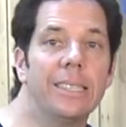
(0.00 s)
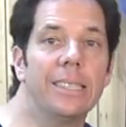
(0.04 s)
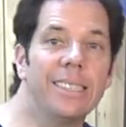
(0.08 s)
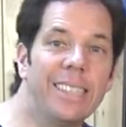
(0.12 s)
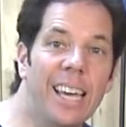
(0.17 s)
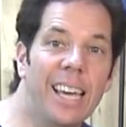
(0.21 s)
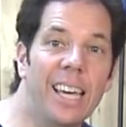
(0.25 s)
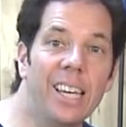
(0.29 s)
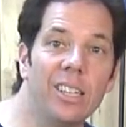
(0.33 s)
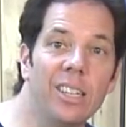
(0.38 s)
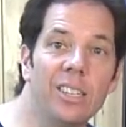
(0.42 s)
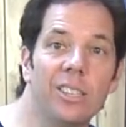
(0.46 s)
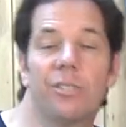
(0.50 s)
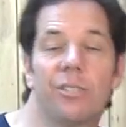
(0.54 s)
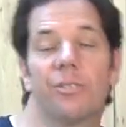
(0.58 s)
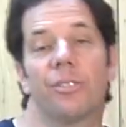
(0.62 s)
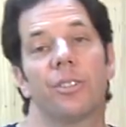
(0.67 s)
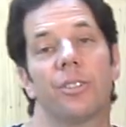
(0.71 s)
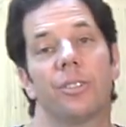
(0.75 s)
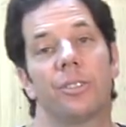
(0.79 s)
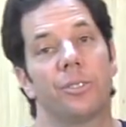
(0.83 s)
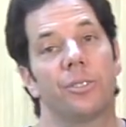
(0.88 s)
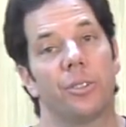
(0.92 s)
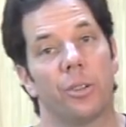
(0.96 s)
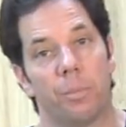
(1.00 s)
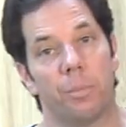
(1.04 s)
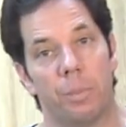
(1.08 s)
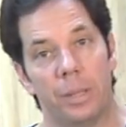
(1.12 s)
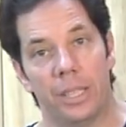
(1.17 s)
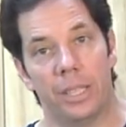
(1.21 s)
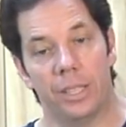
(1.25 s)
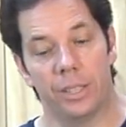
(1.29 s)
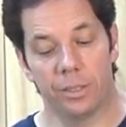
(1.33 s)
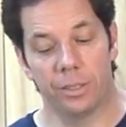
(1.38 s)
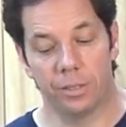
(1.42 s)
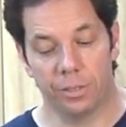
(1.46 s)
tails first or
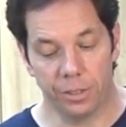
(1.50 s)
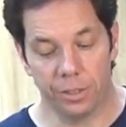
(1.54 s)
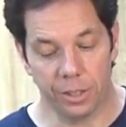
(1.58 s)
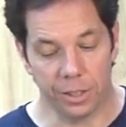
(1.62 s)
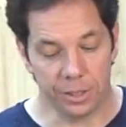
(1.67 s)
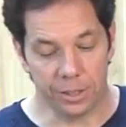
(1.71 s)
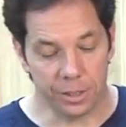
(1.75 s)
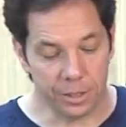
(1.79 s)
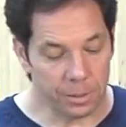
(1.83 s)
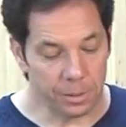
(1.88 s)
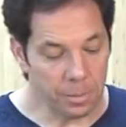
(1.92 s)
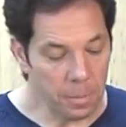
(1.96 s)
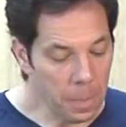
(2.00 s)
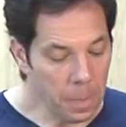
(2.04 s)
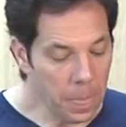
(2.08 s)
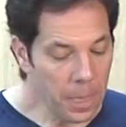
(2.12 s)
pins first.